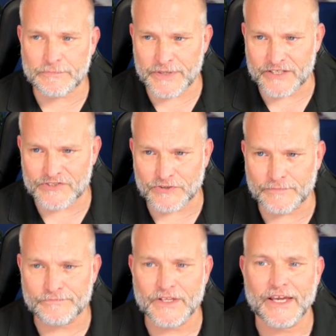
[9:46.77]
a pixel,
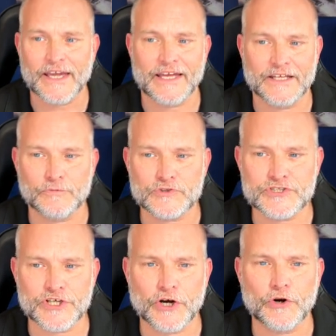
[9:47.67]
and it will
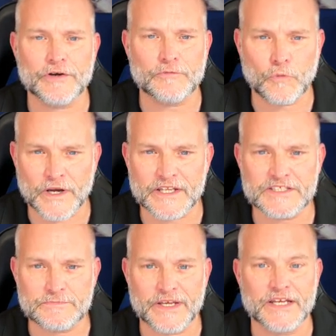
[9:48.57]
show what
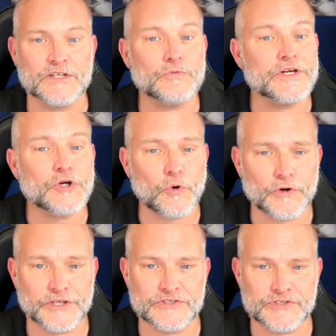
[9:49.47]
is being
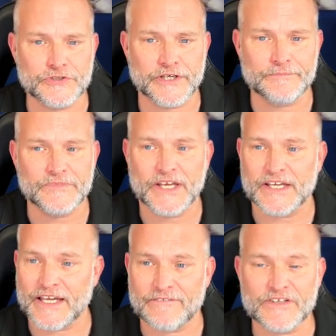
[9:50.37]
recorded to it.
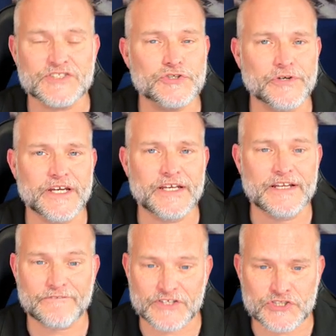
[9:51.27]
If it's green,
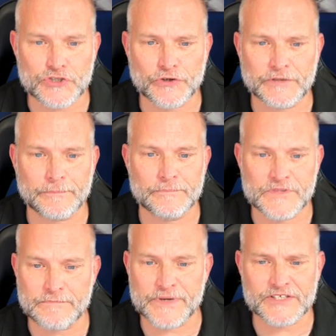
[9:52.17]
if it's showing
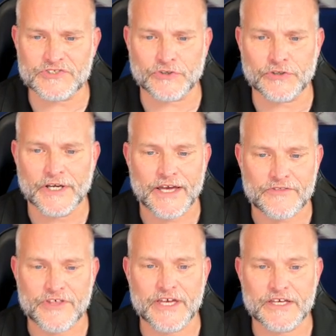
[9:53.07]
the pixel,
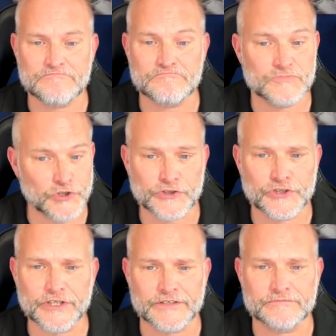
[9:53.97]
then you're
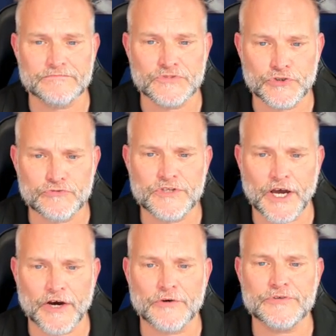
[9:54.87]
good. You
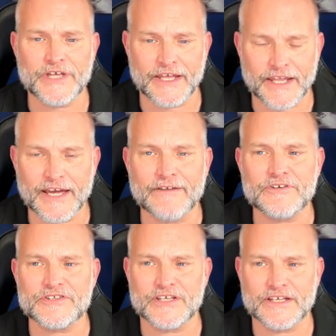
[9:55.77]
know that
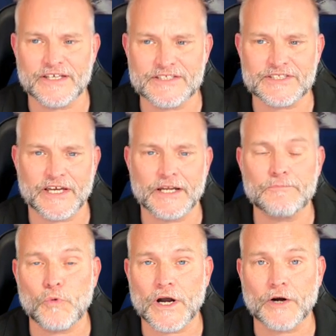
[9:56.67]
everything is set up
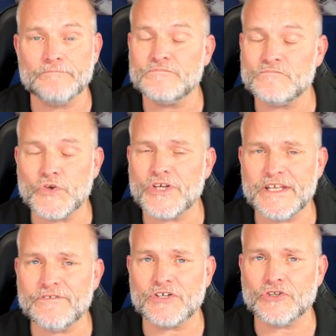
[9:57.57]
well. You can
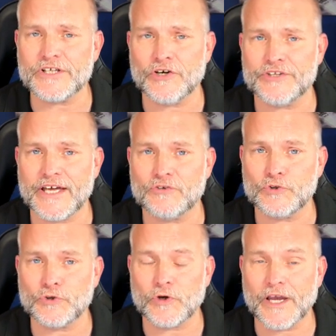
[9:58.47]
even click on that
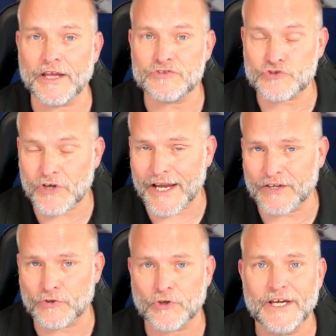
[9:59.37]
little
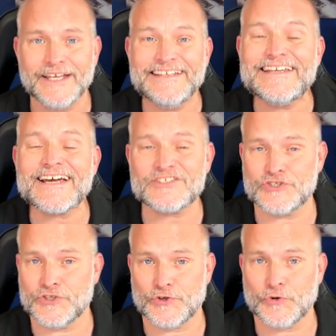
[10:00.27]
triangle next
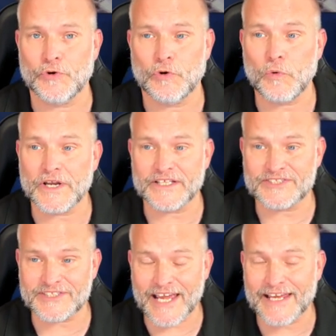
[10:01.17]
to what
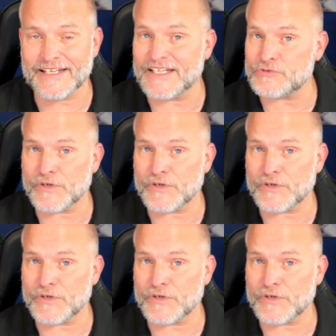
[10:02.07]
it's saying it's